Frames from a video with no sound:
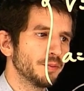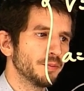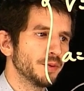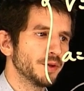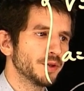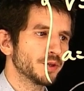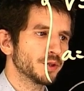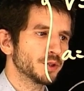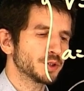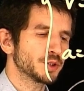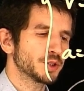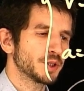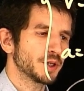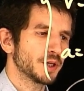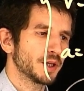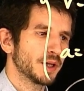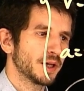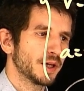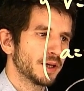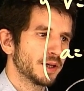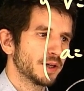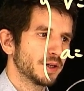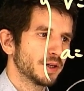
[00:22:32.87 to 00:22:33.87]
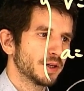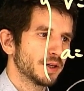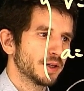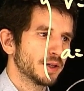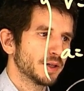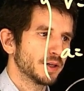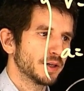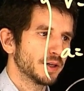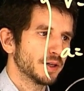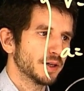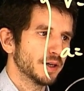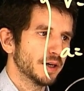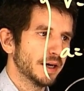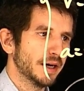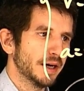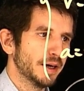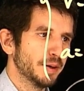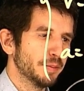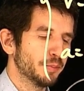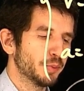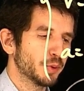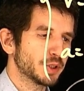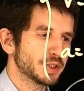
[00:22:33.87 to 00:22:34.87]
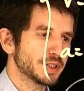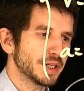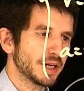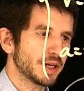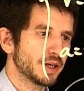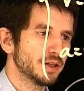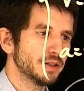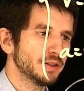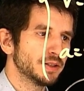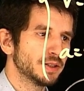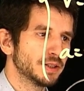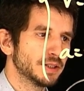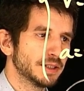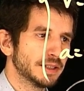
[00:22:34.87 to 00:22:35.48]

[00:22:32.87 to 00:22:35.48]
meters per second.